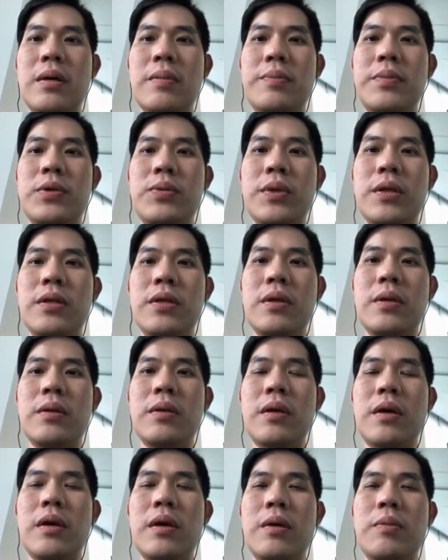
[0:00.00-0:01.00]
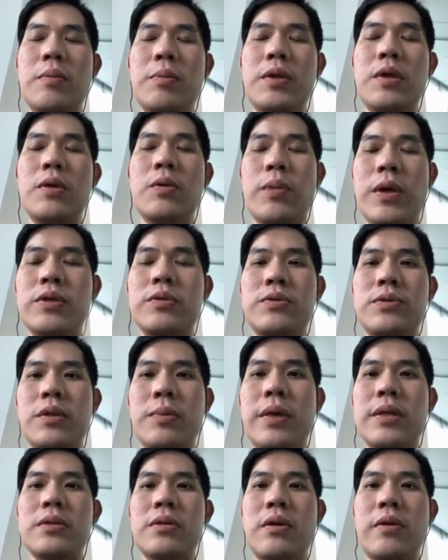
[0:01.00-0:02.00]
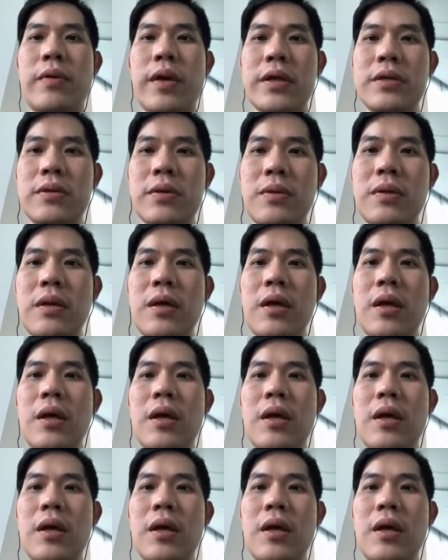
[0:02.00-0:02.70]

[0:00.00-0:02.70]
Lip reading: between 1 to 3 months horizon.